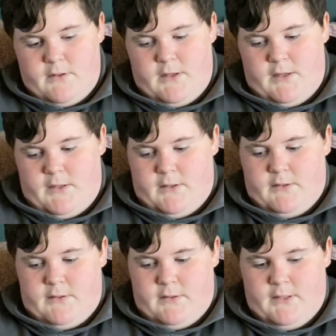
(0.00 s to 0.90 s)

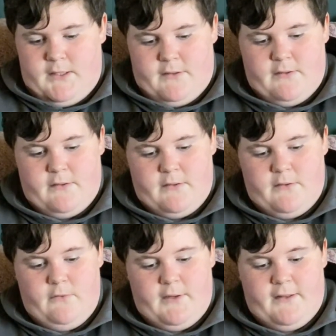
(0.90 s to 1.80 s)
And I guess
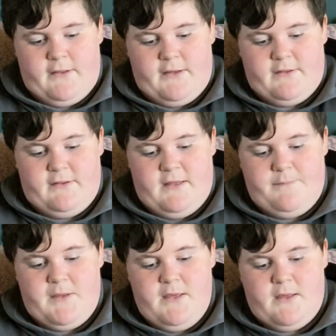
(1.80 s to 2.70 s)
you guys get a sneak
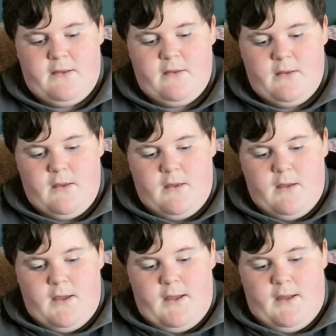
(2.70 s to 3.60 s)
peek
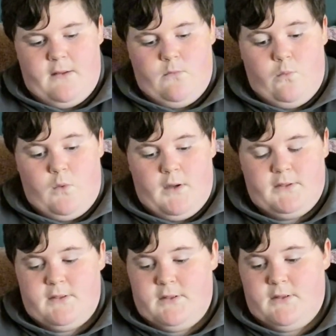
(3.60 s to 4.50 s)
at what
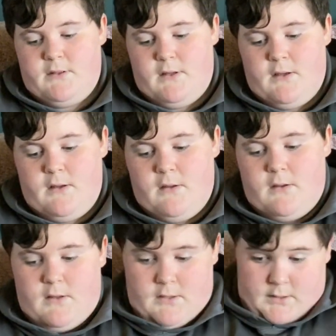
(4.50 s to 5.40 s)

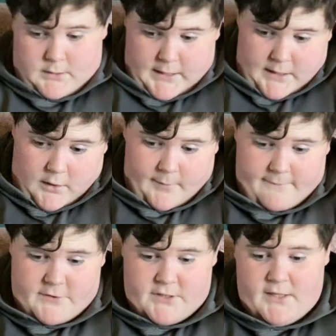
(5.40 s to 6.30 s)
lake I'll be
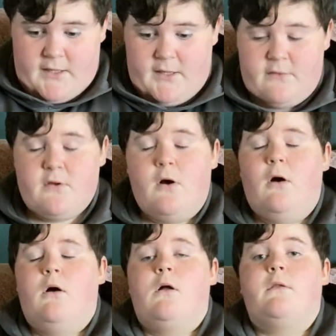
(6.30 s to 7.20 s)
fishing at. It's
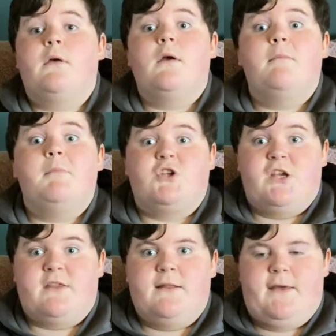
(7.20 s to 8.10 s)
called
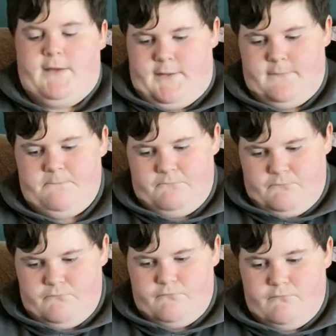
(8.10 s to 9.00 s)
McChesney Lake.
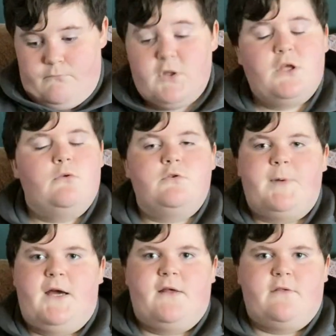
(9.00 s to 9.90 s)
Huge
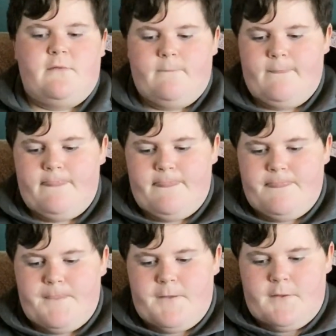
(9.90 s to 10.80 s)
bass.
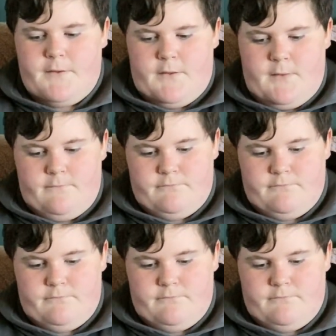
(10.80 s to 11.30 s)
Yep.